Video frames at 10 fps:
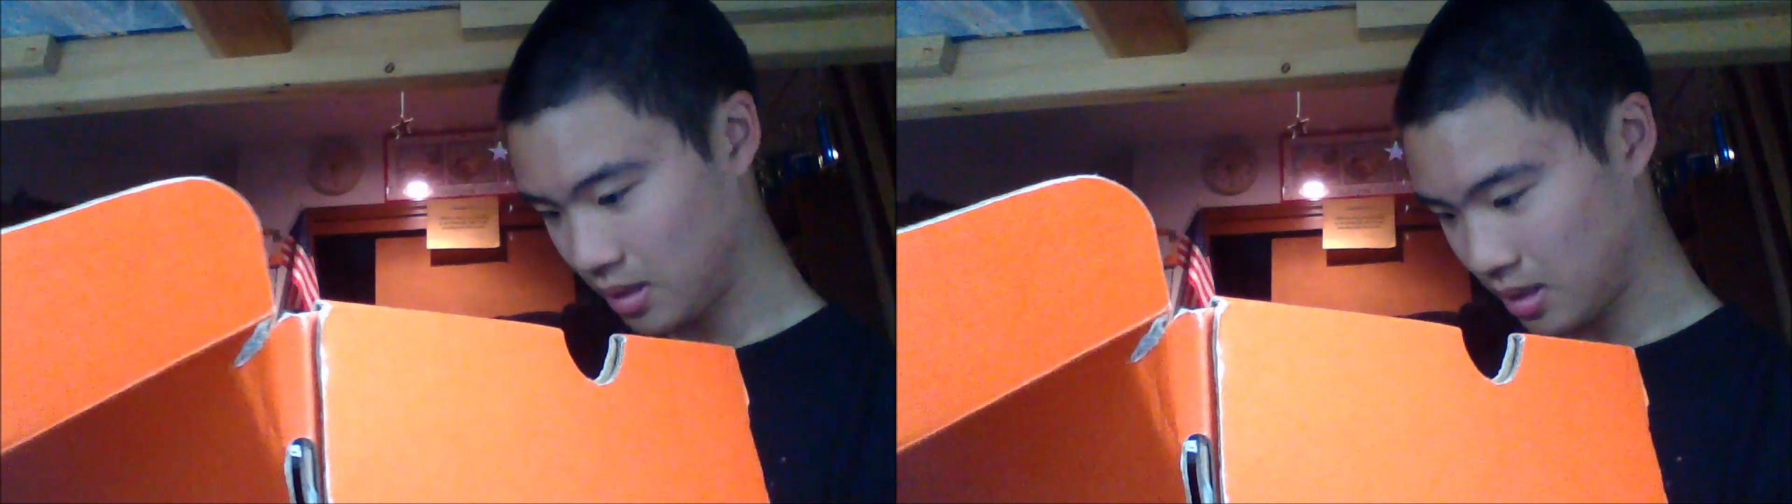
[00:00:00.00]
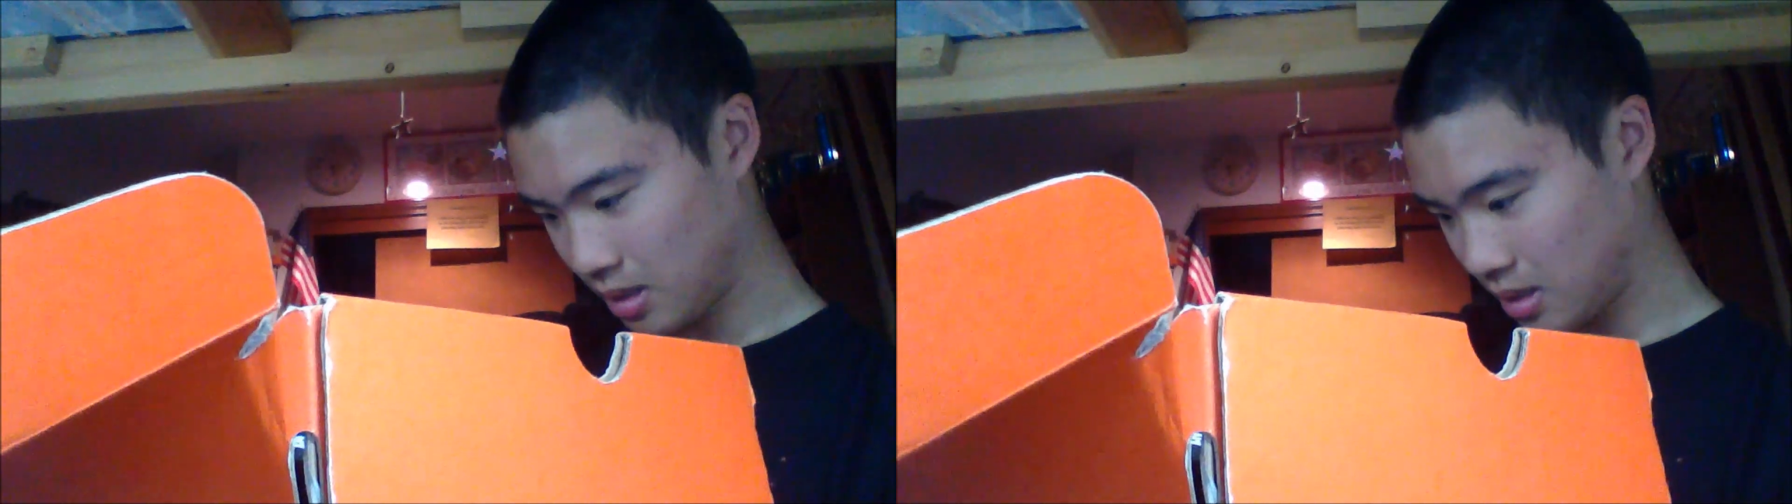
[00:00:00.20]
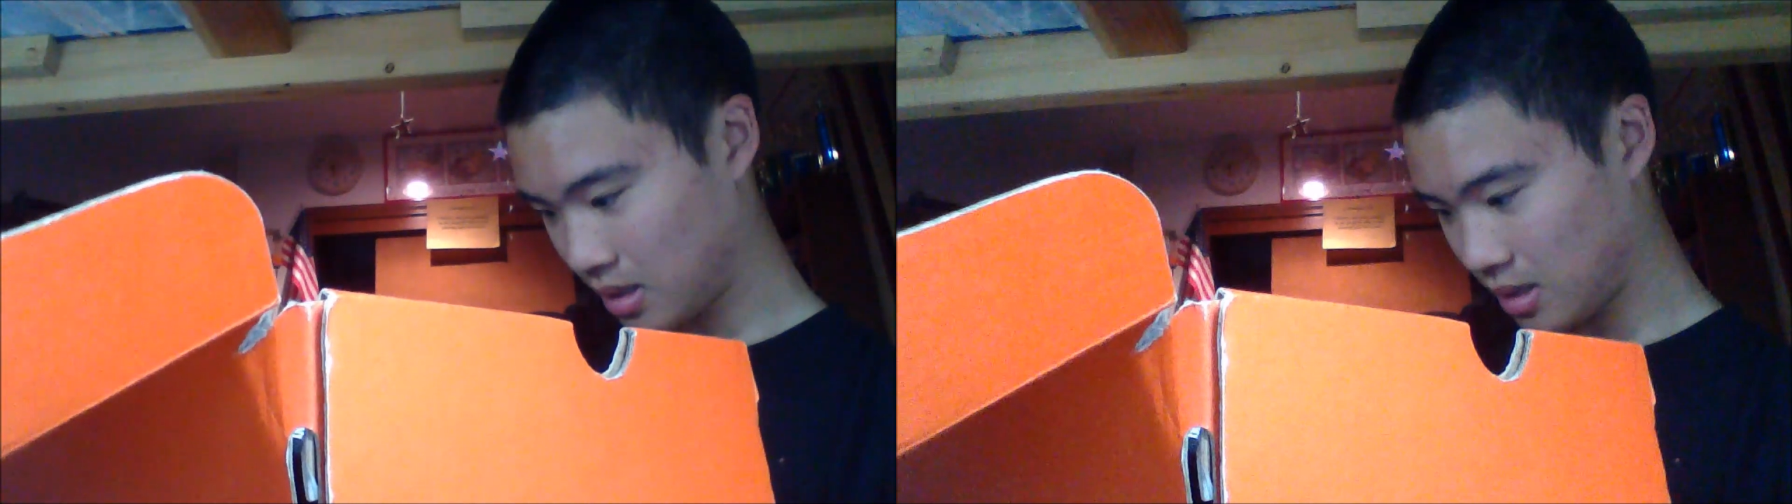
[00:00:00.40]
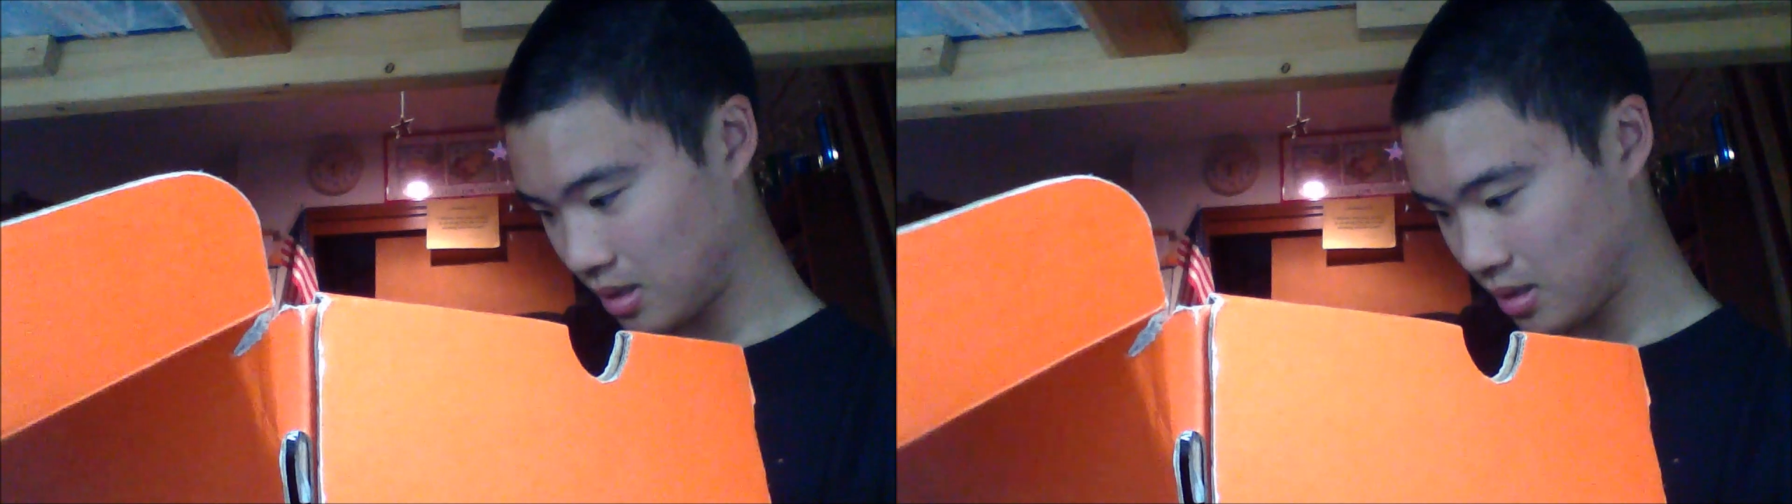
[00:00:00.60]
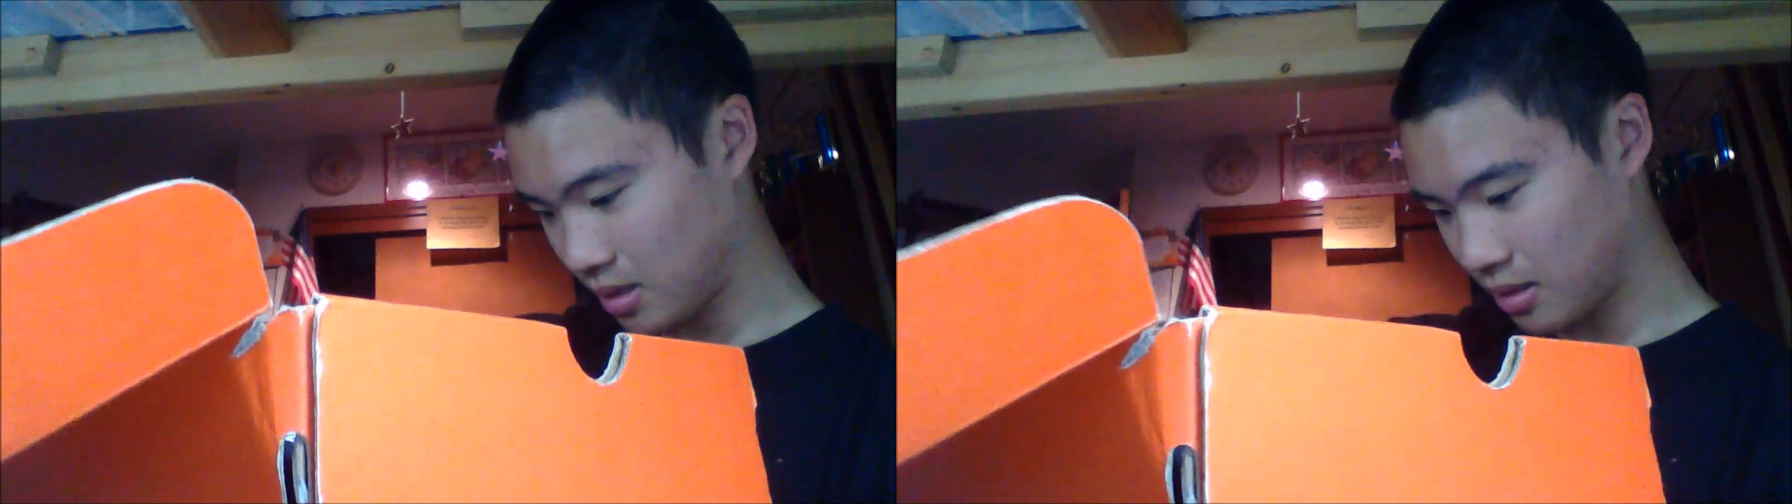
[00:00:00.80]

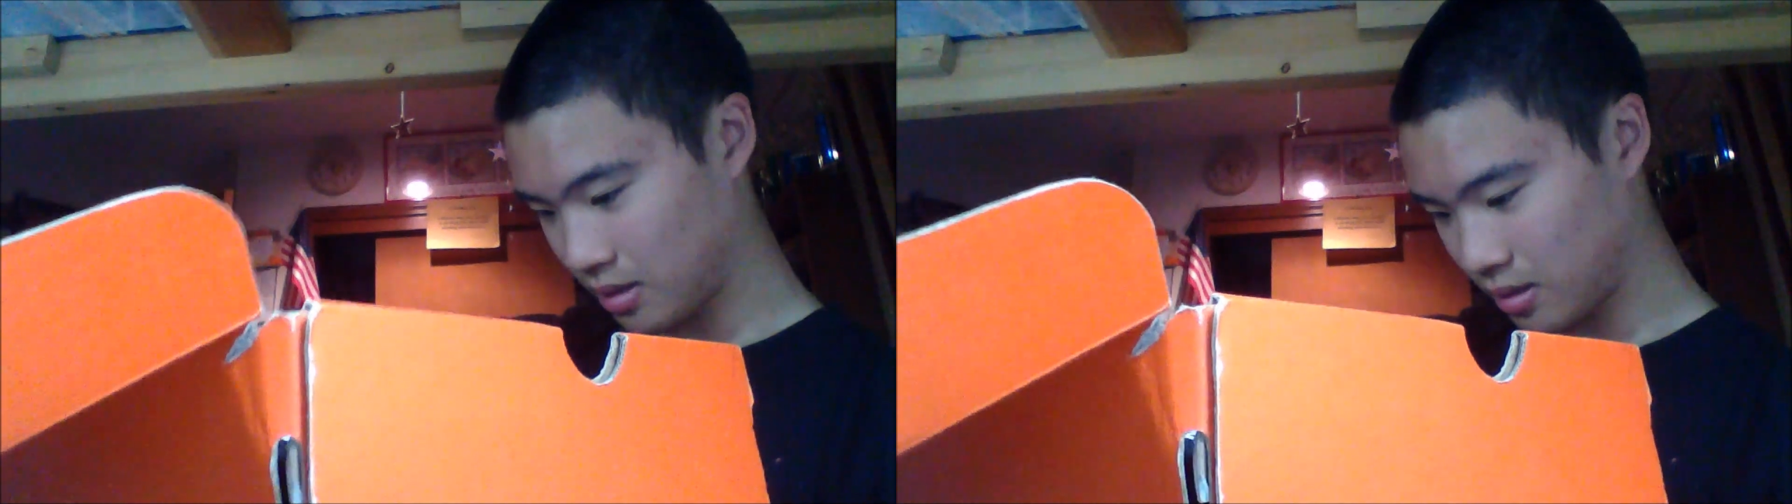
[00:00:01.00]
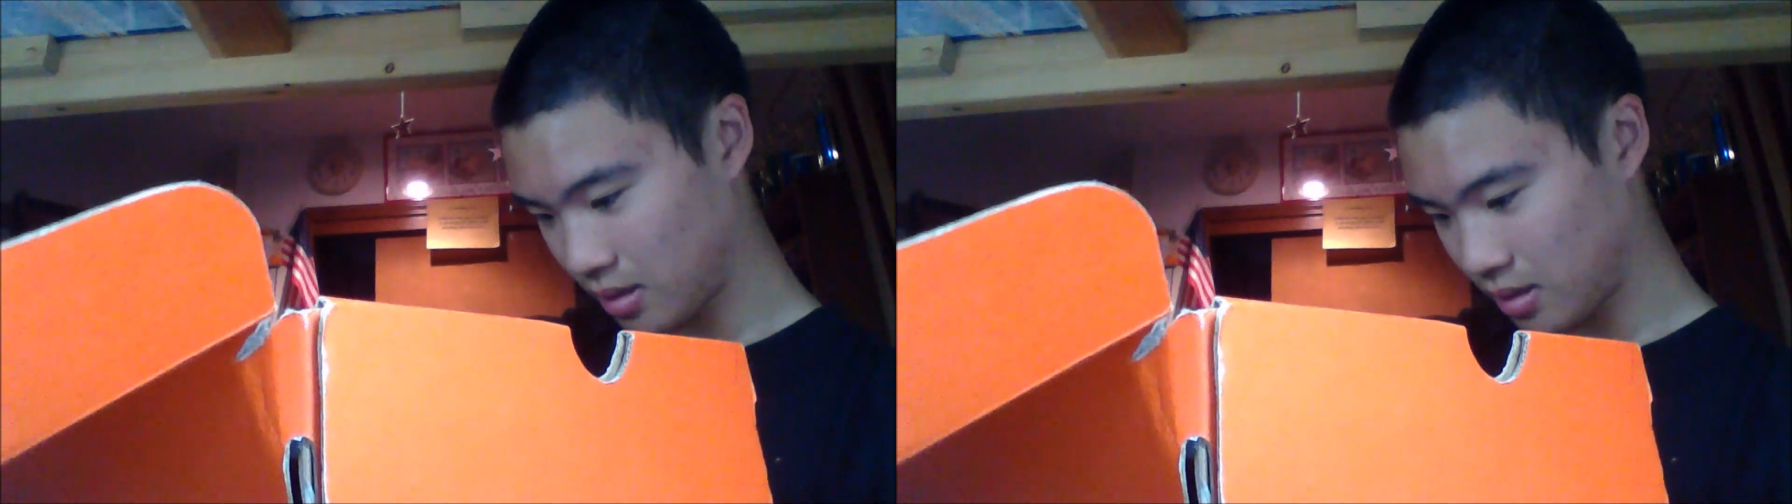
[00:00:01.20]
And